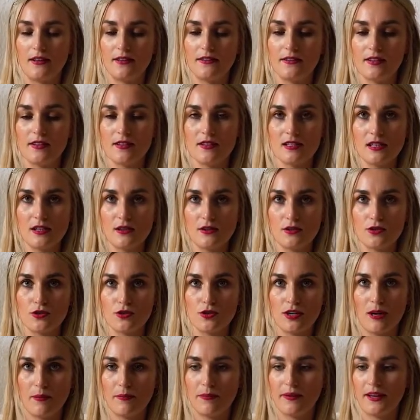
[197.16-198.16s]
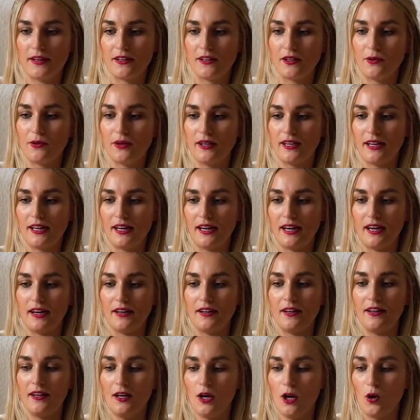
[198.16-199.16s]
this little strap that you
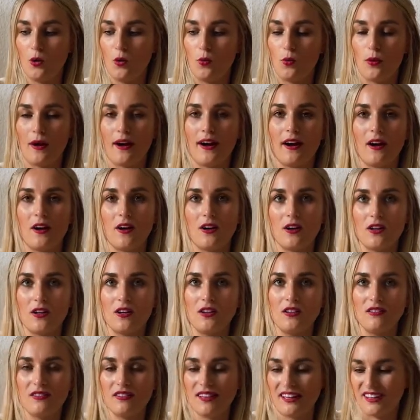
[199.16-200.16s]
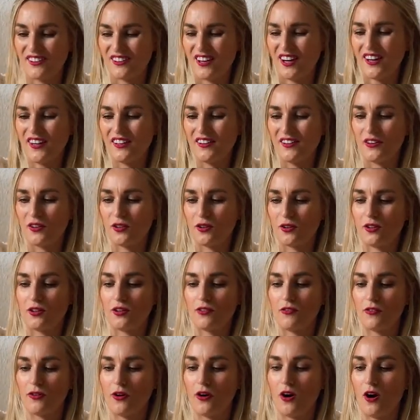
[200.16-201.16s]
can wear, like not on the crook
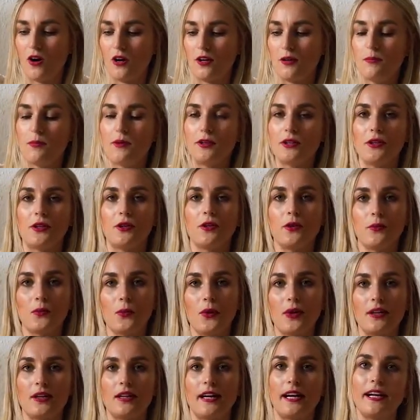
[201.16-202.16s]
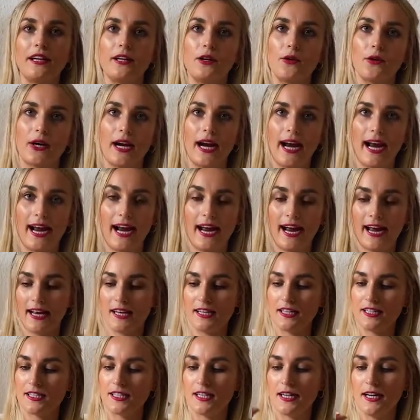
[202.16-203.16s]
of your arm, but you can wear it in your
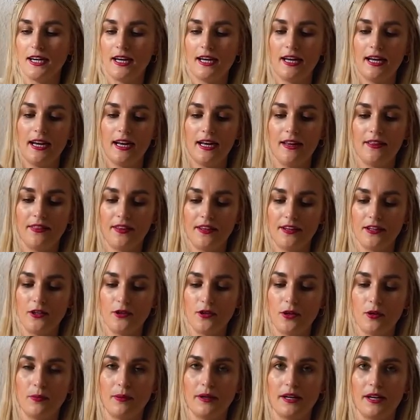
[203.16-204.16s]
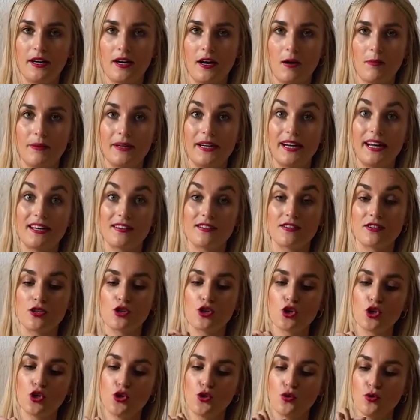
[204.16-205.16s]
hand. And then you open it up, it has
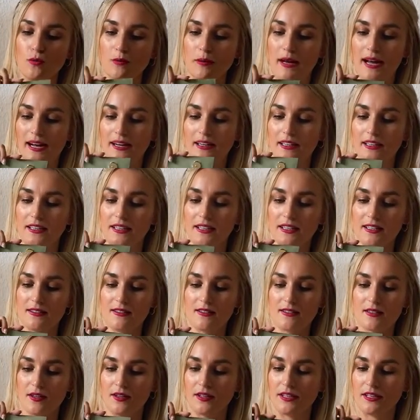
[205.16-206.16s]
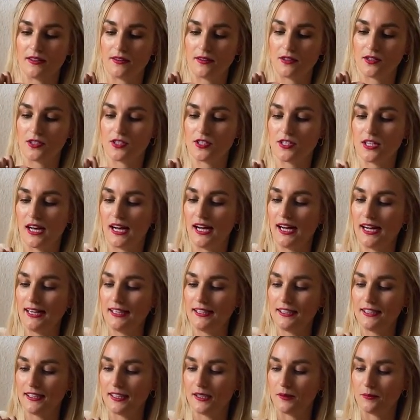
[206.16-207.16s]
2 magnets on either side.
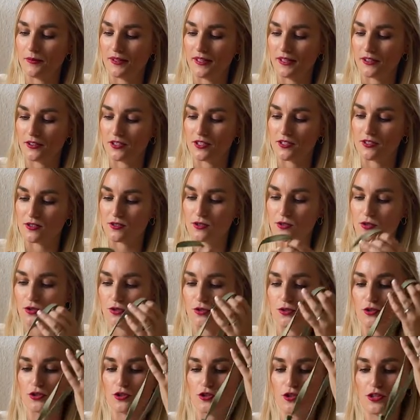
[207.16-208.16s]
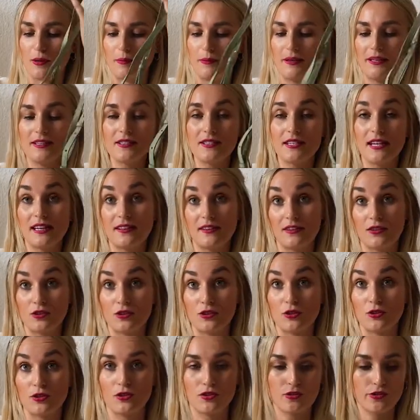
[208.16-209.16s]
There is the shoulder strap inside. The
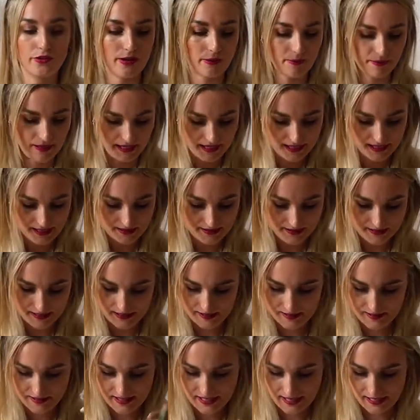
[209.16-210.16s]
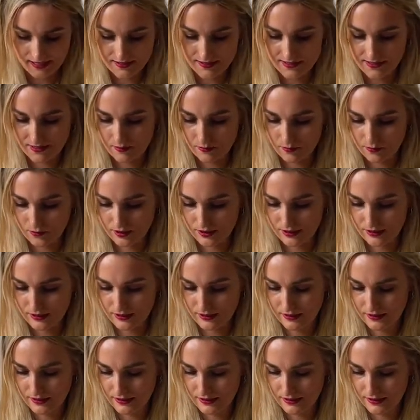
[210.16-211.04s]
shoulder strap is the exact same one